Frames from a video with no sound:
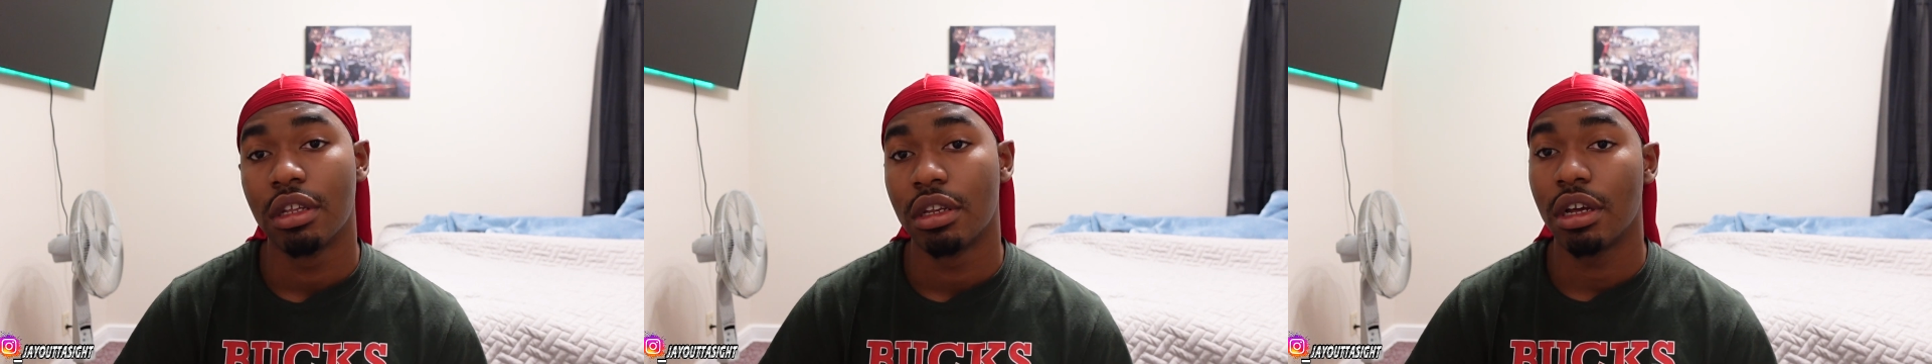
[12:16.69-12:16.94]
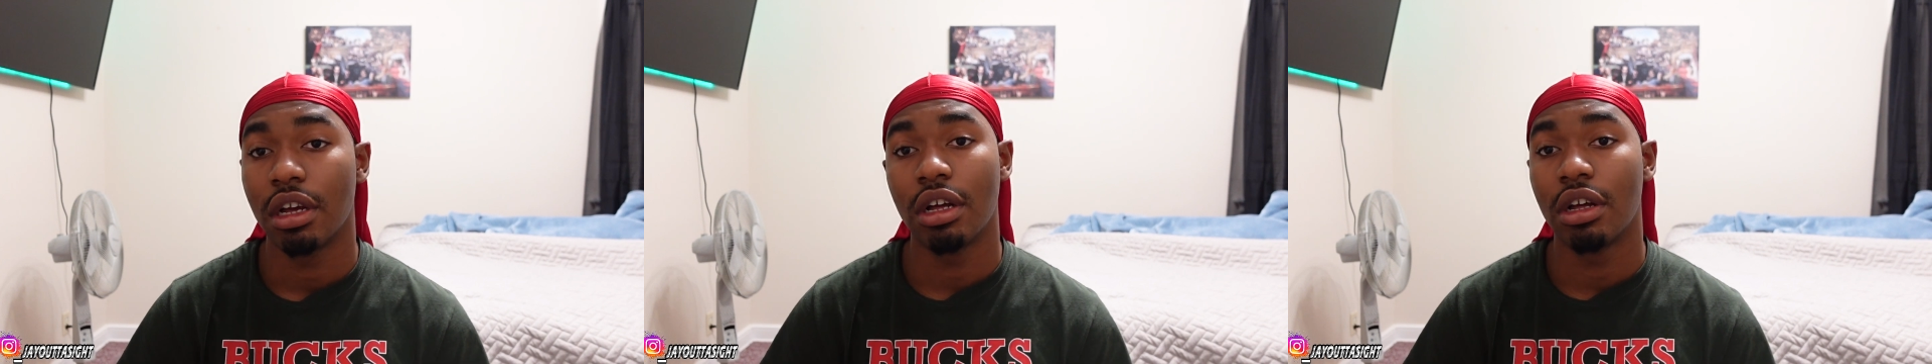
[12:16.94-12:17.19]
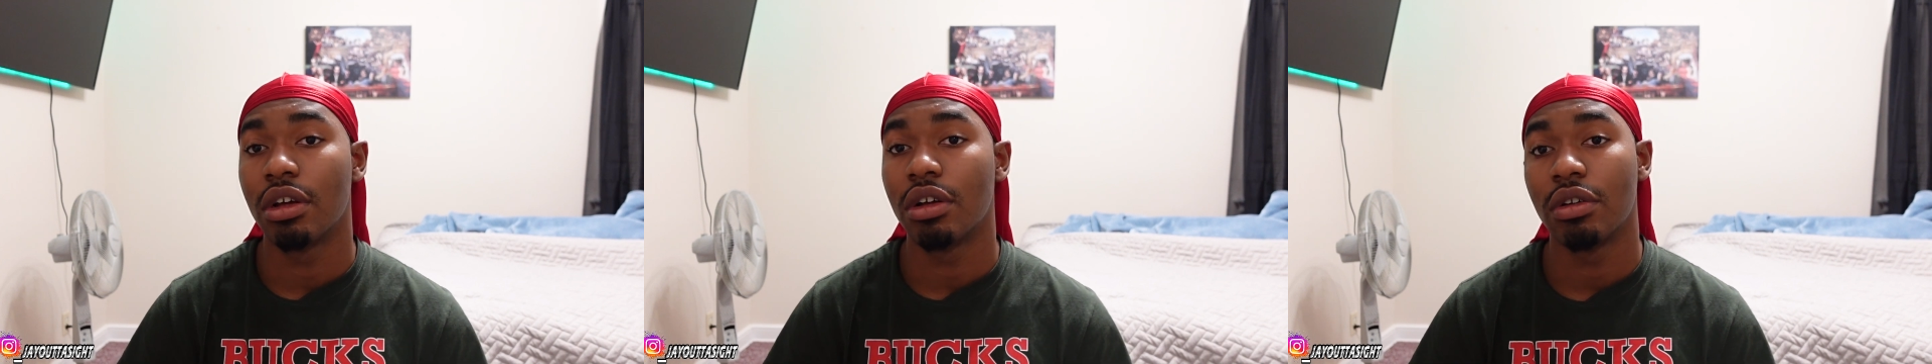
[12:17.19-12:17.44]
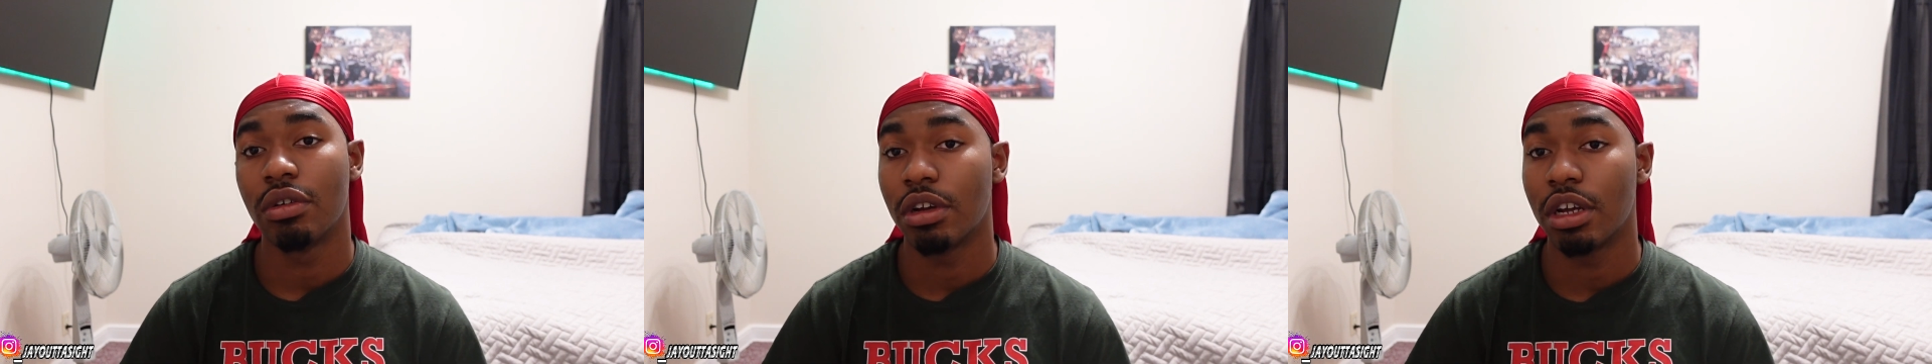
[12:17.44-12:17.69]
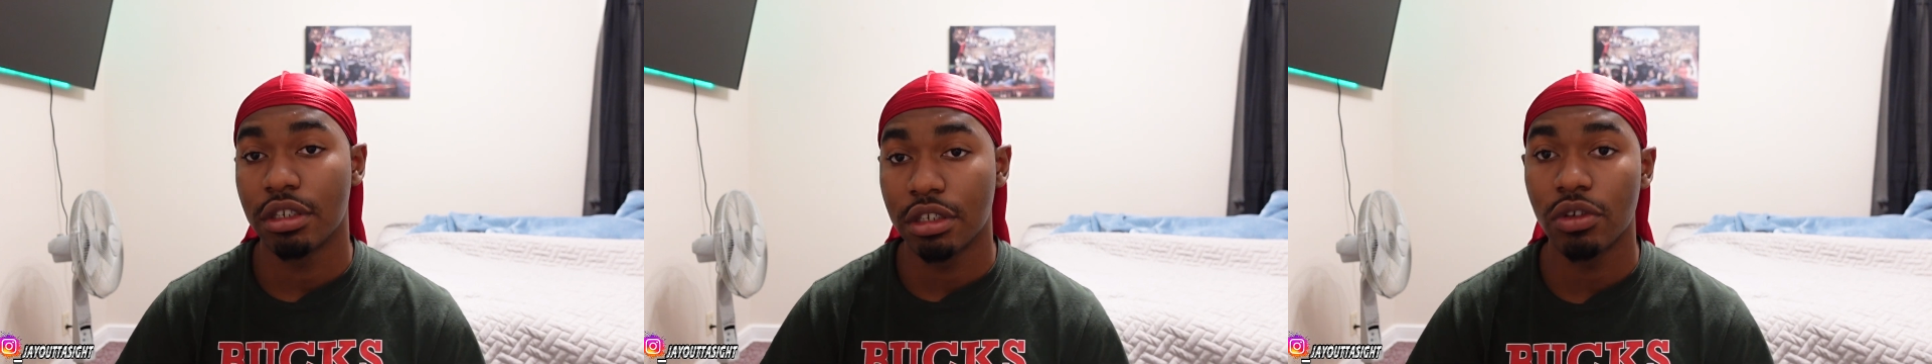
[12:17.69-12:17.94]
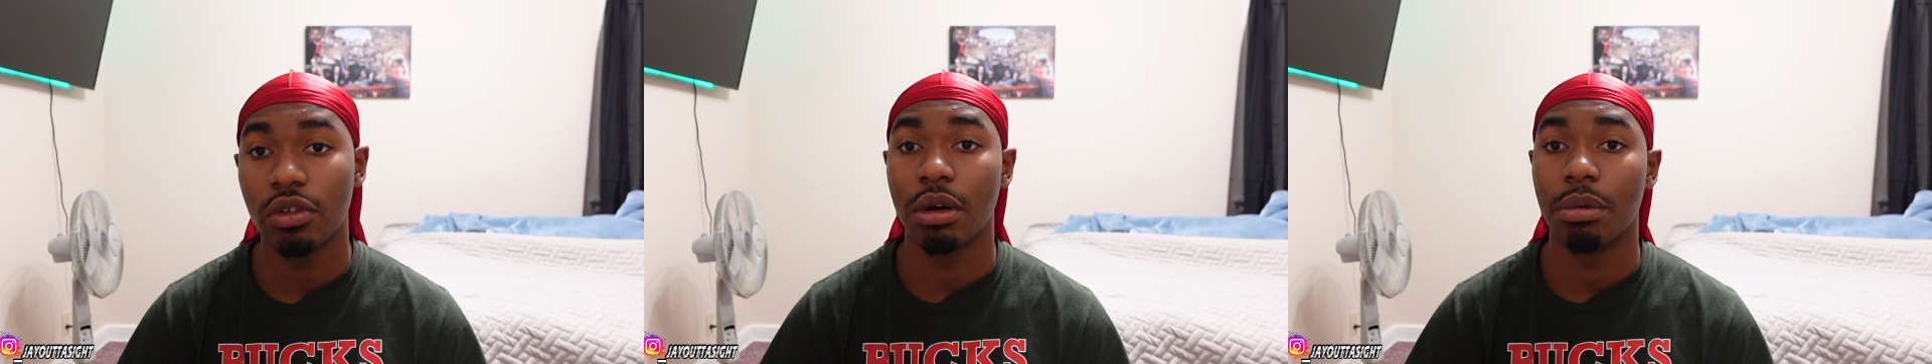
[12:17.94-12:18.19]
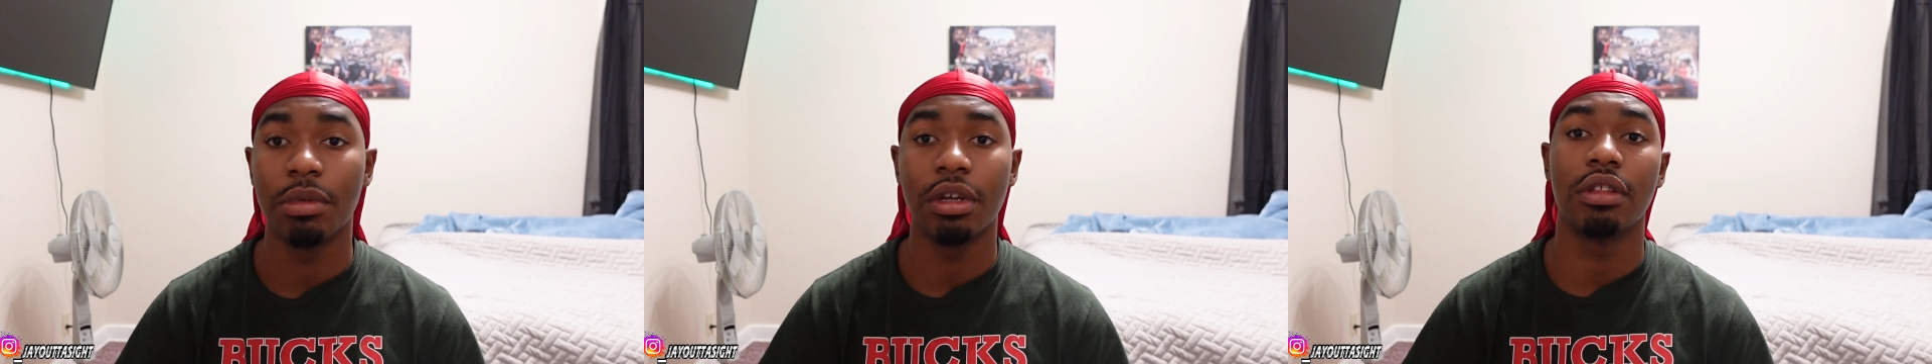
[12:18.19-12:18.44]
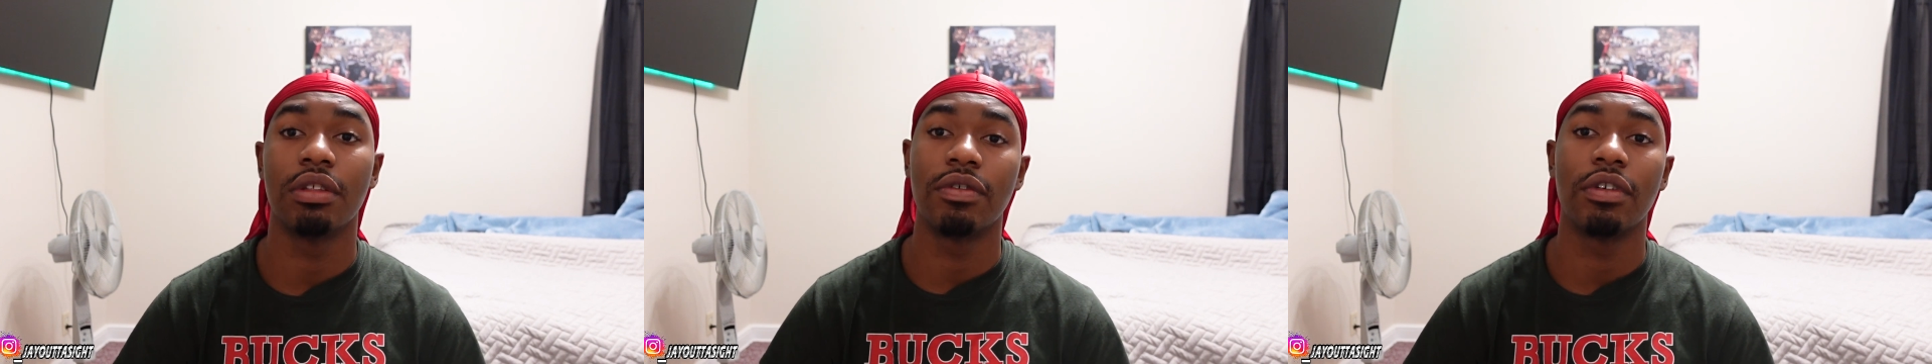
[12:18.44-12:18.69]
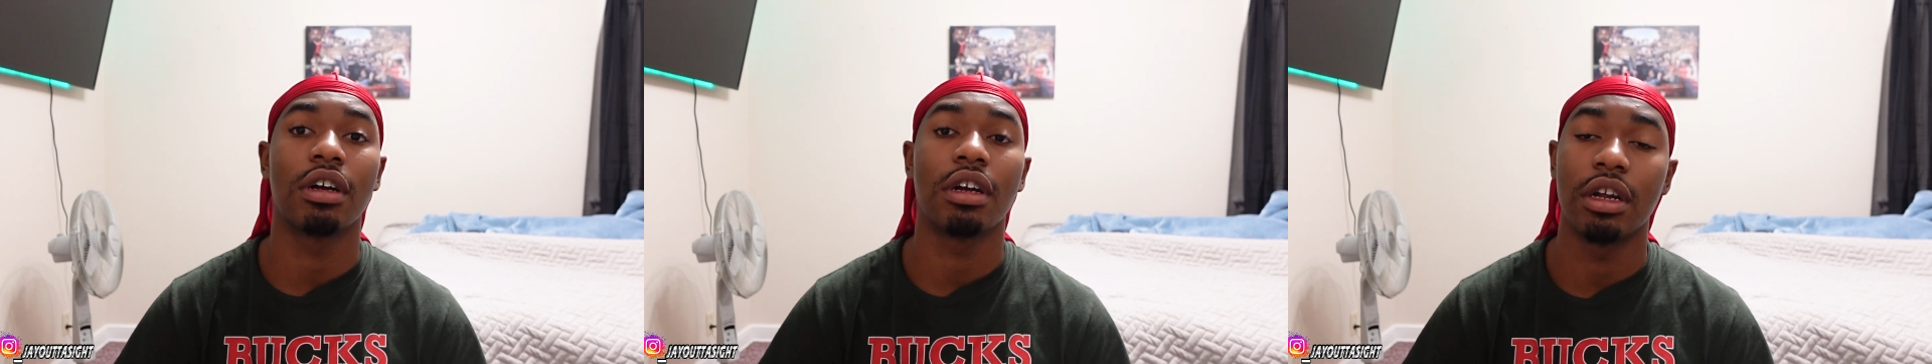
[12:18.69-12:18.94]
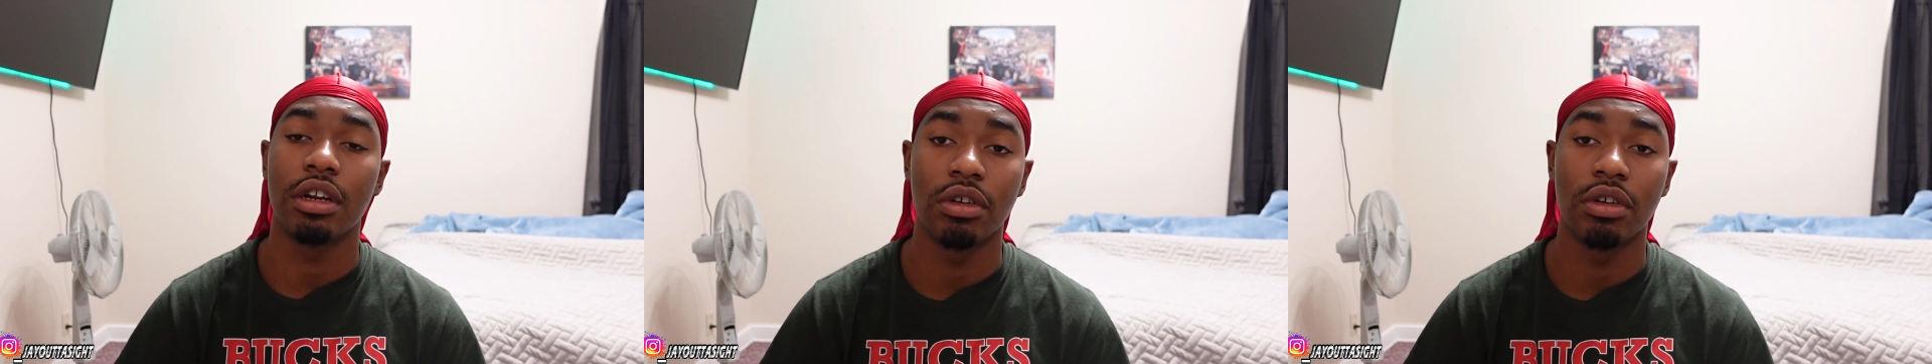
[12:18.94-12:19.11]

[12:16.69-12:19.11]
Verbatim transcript: I don't. I see you. I'm beating the fuck out of you.